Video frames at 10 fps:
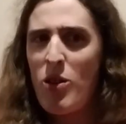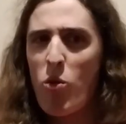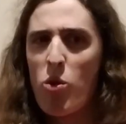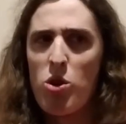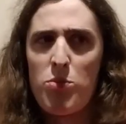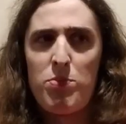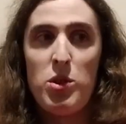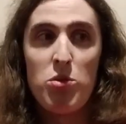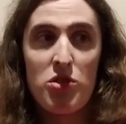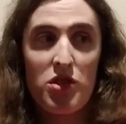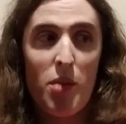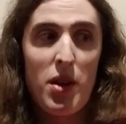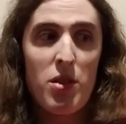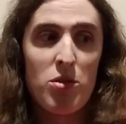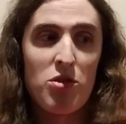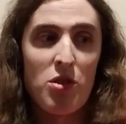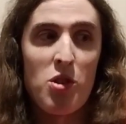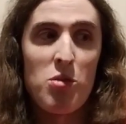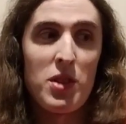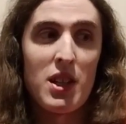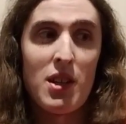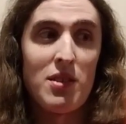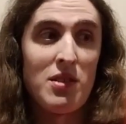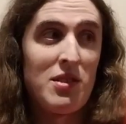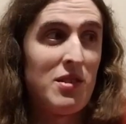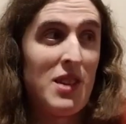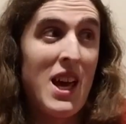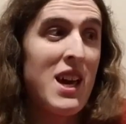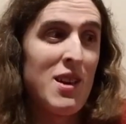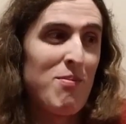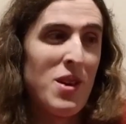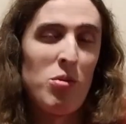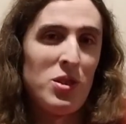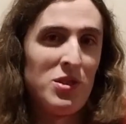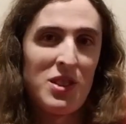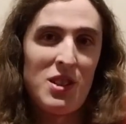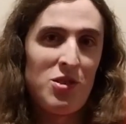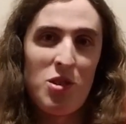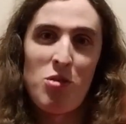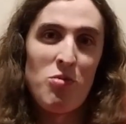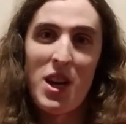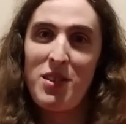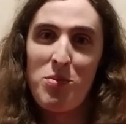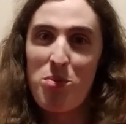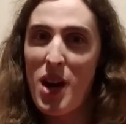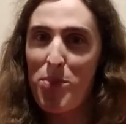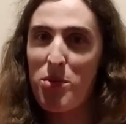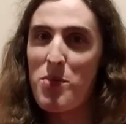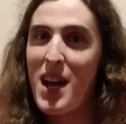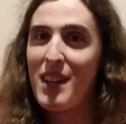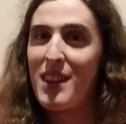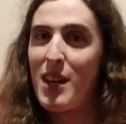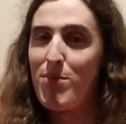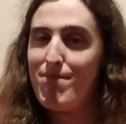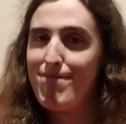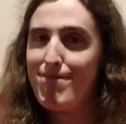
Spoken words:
Or used some other slur because, hey, it was considered right and proper back then.